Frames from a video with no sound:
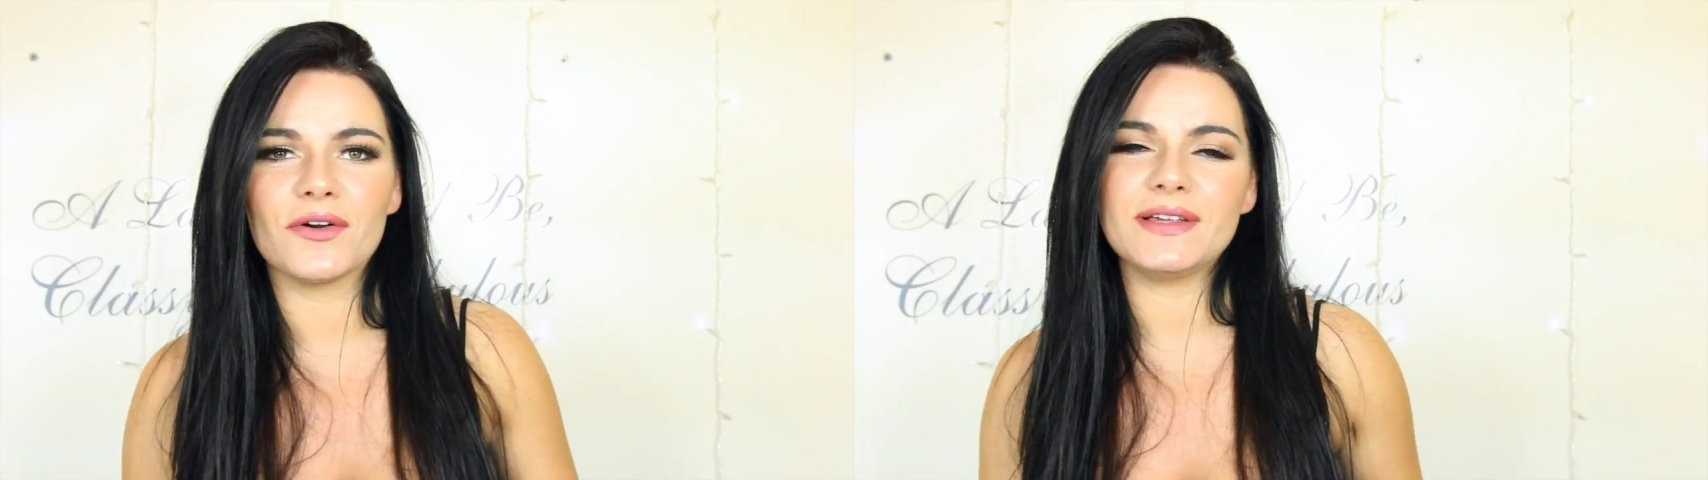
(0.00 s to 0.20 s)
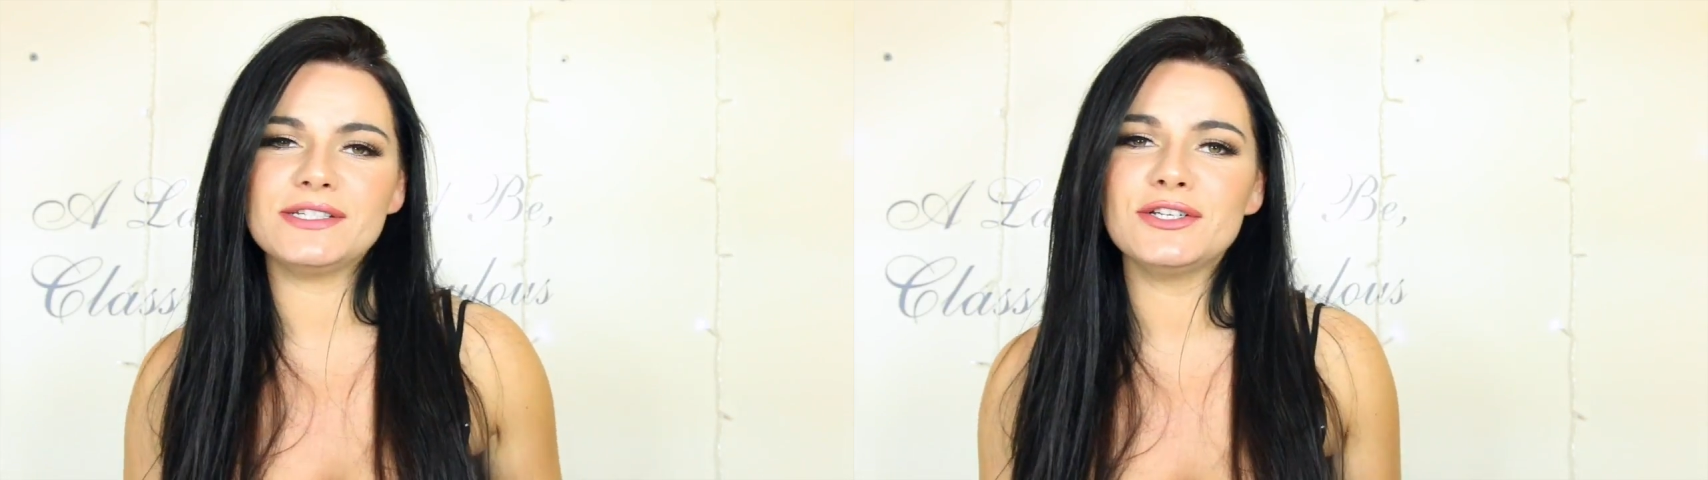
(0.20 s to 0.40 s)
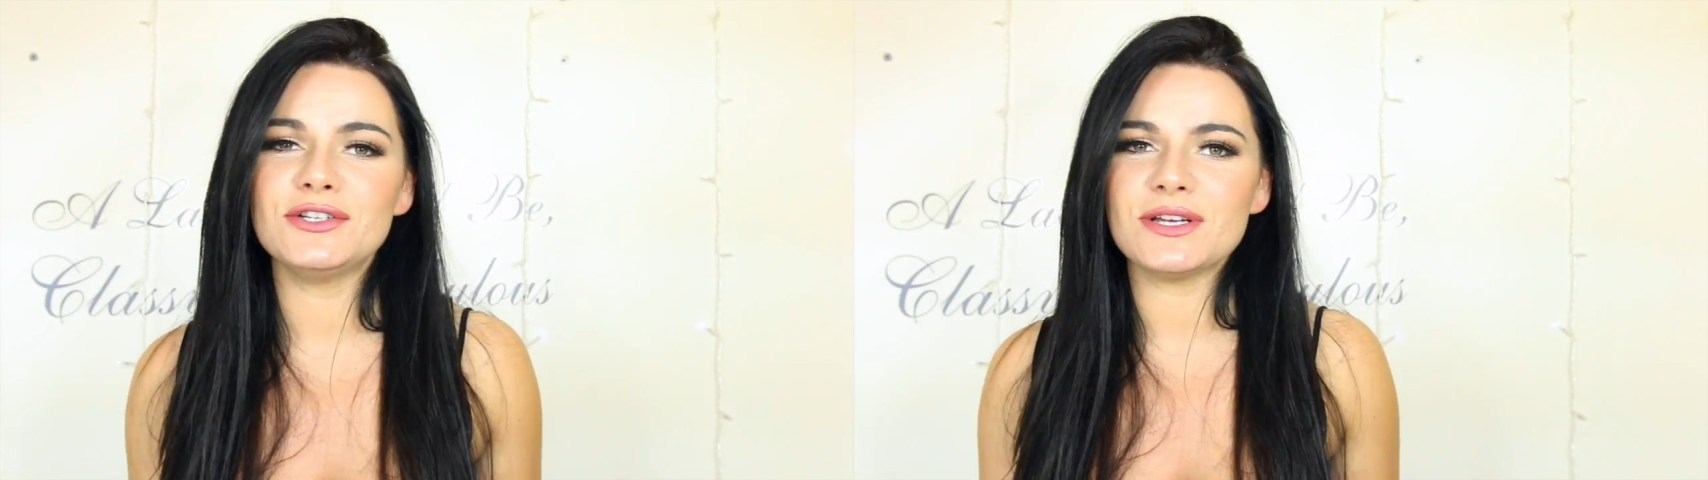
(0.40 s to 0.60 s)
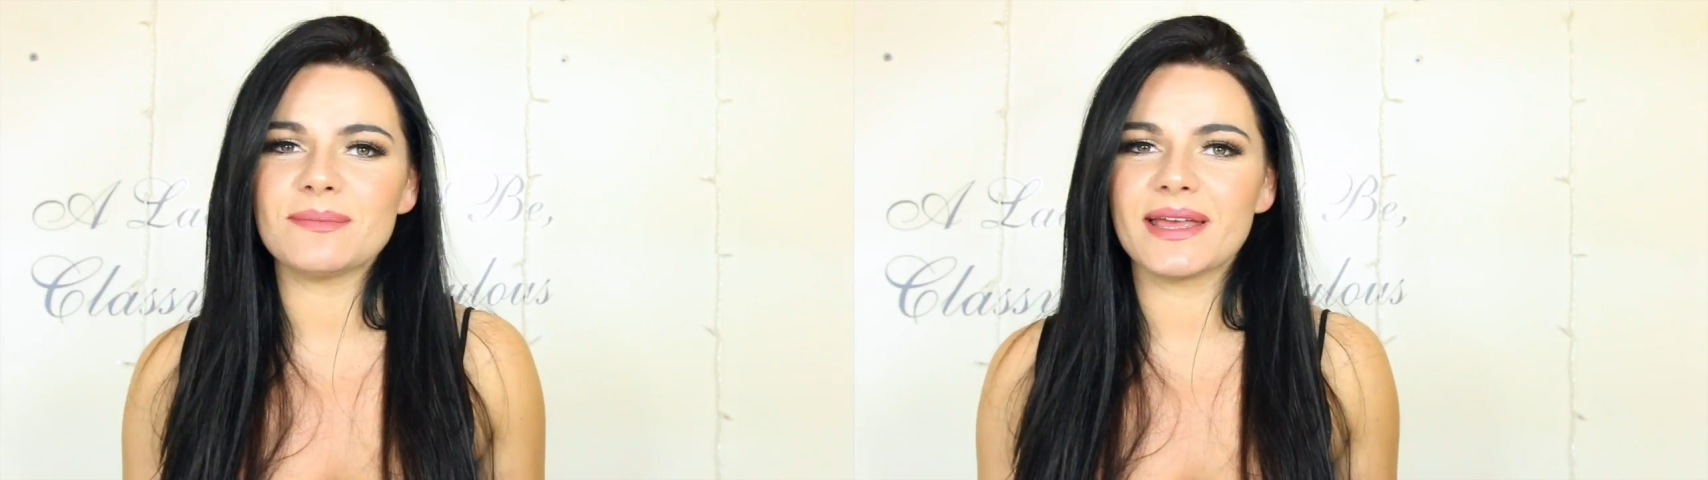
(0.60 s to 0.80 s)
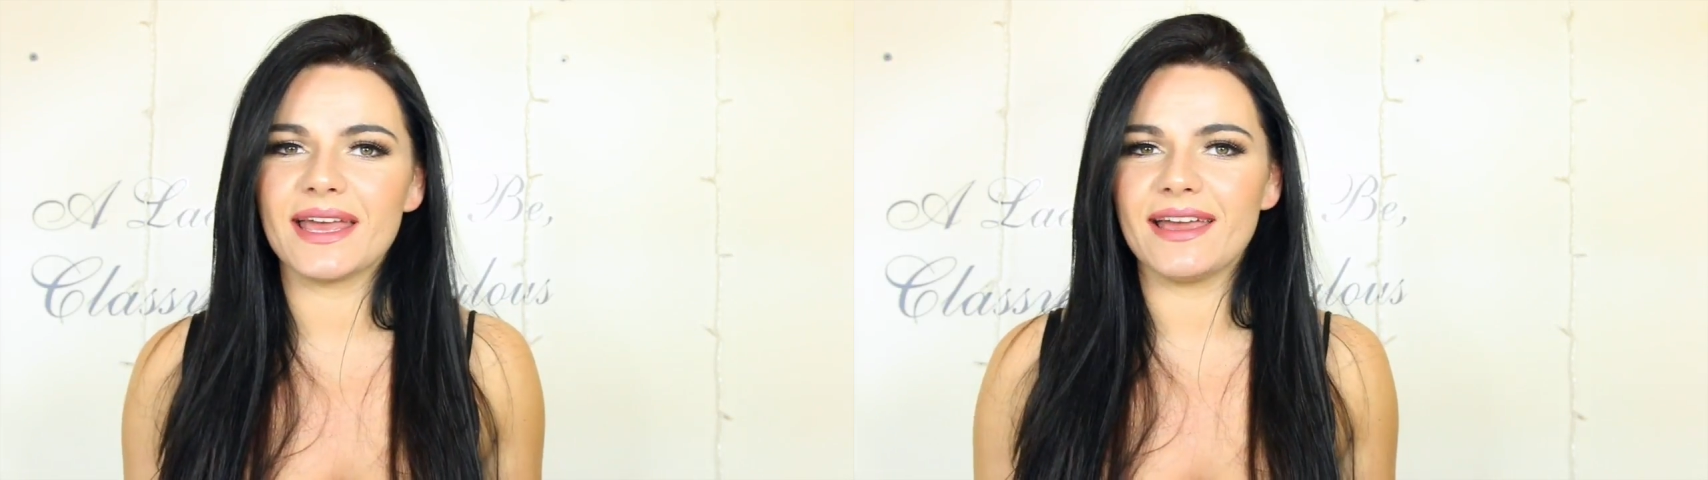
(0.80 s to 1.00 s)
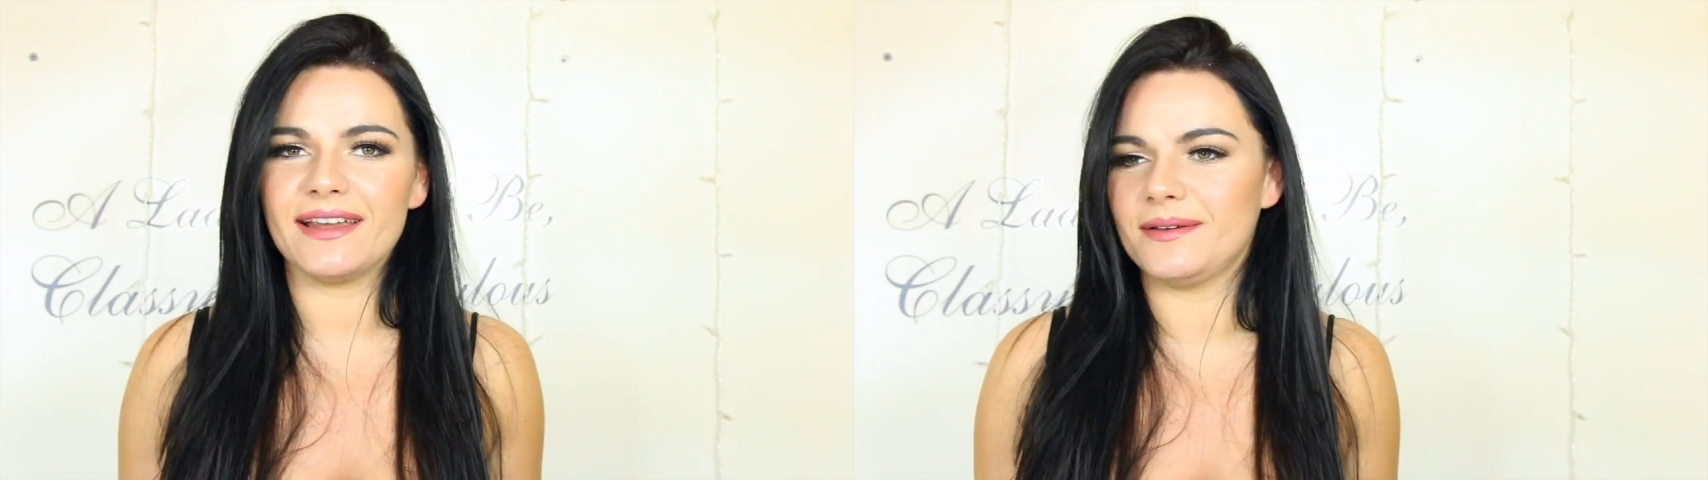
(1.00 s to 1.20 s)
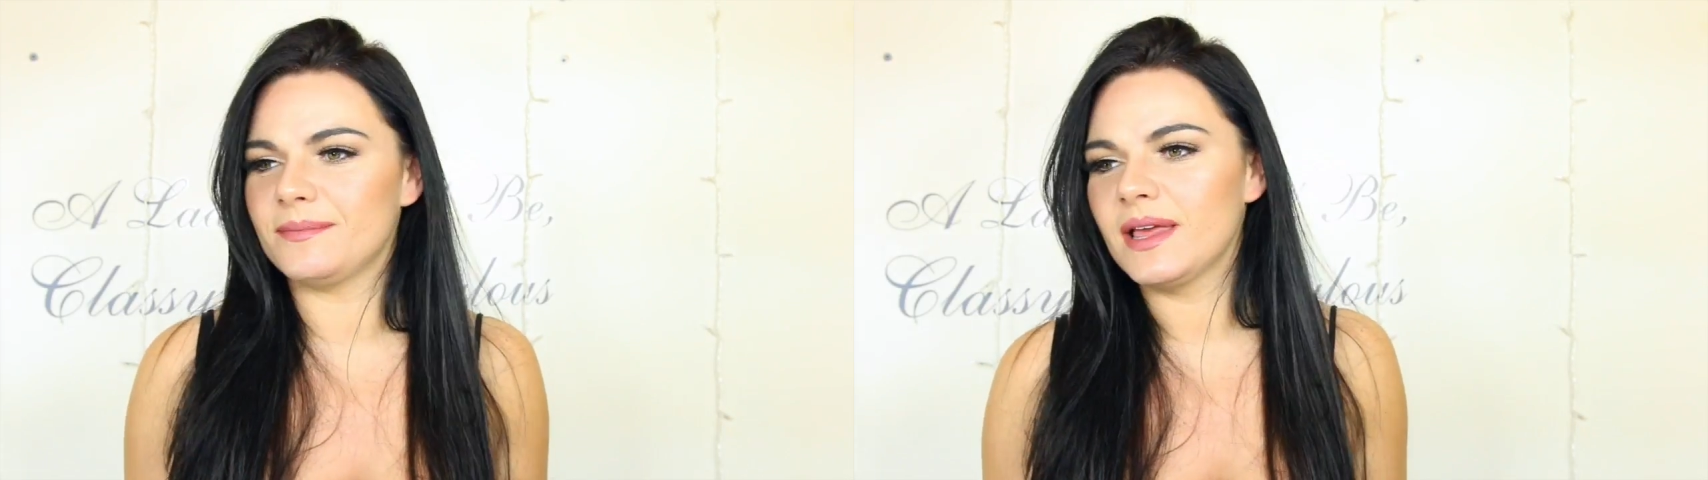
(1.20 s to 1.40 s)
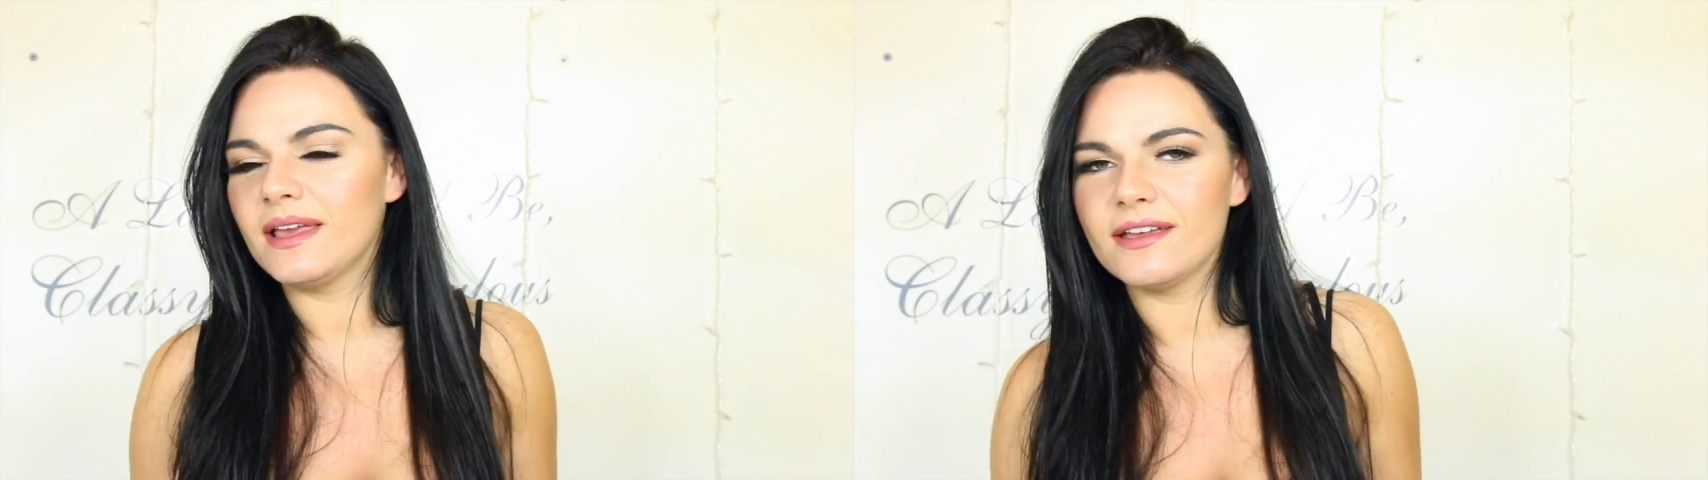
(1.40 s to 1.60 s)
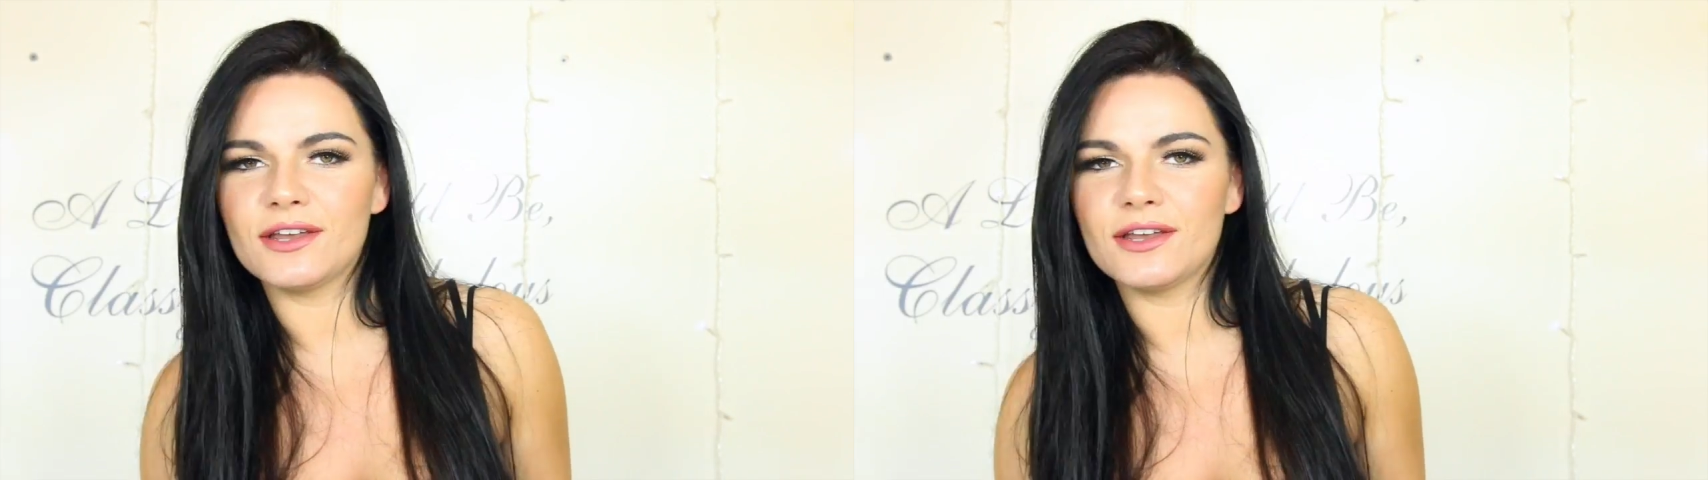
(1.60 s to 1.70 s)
got this new gym kit and I'm,